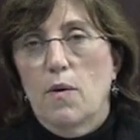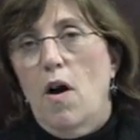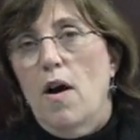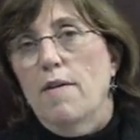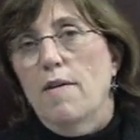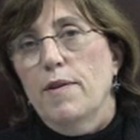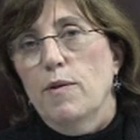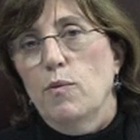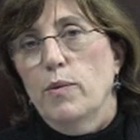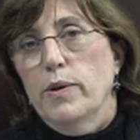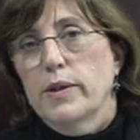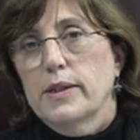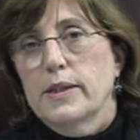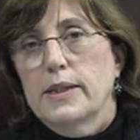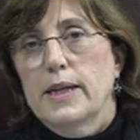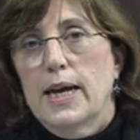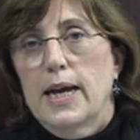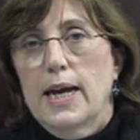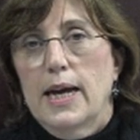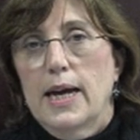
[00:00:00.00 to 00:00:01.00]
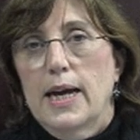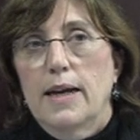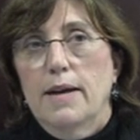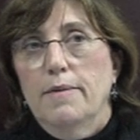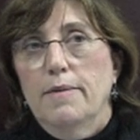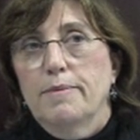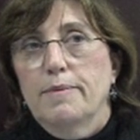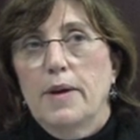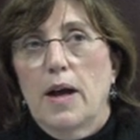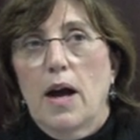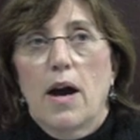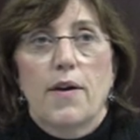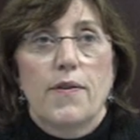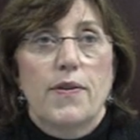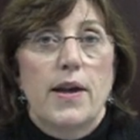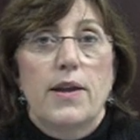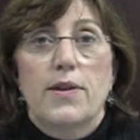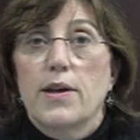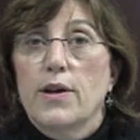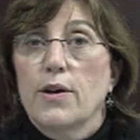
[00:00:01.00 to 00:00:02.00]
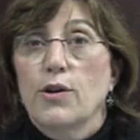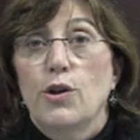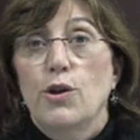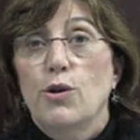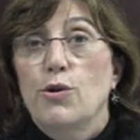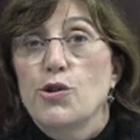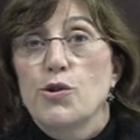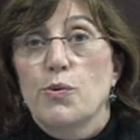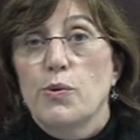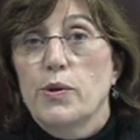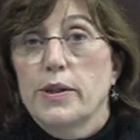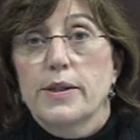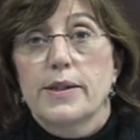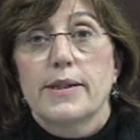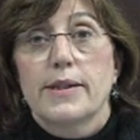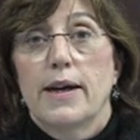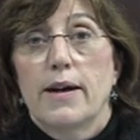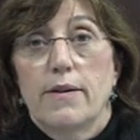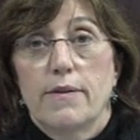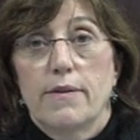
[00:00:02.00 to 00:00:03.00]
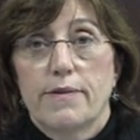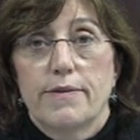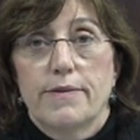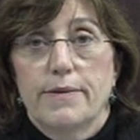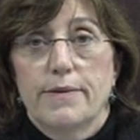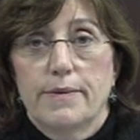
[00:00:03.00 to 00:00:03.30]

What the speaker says: Often we'll say, are they their usual self?